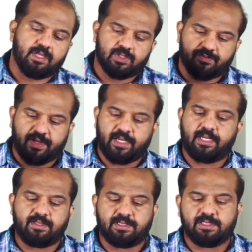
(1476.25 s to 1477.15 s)
So
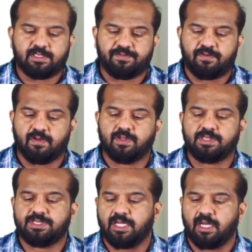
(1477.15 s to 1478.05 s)
finally, this is a flow
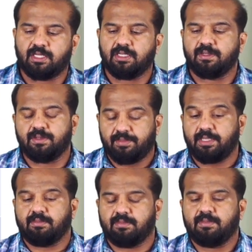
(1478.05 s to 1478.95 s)
chart. A
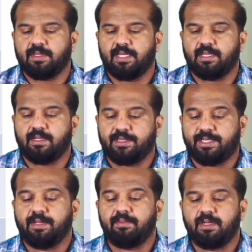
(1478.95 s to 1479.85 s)

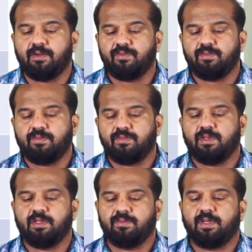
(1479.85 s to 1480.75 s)
table
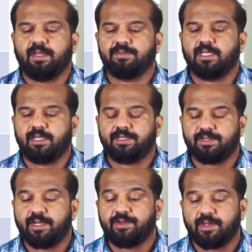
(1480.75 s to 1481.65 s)
I
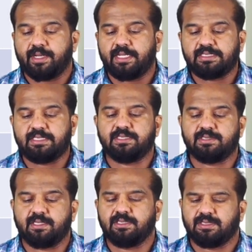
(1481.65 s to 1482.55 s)
tried to arrange
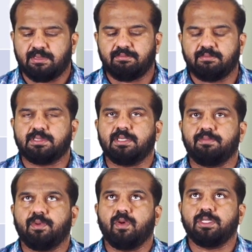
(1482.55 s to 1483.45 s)
these things. Some
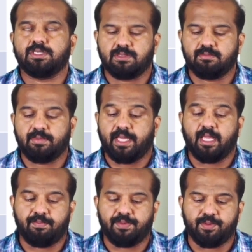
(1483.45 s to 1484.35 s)
points may
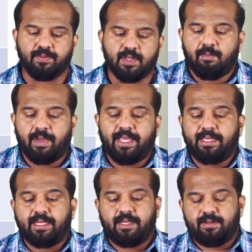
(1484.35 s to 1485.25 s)
help you.
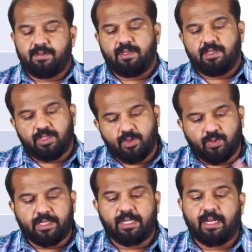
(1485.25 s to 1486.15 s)
Migraine,
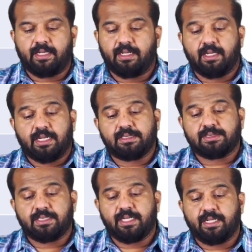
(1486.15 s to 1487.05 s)
unilateral.
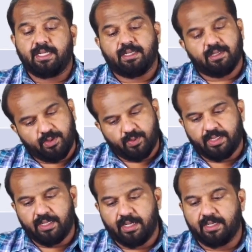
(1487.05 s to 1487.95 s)
Cluster headache,
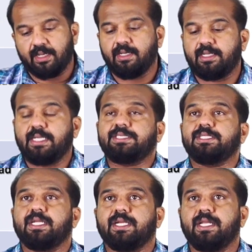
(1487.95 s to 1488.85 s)
unilateral.
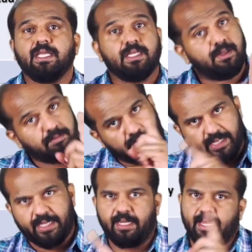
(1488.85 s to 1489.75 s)
Tension headache,
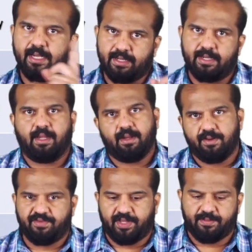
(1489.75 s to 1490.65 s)
bilateral.
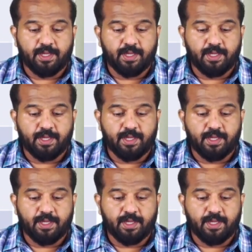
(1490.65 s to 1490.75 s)
Fine.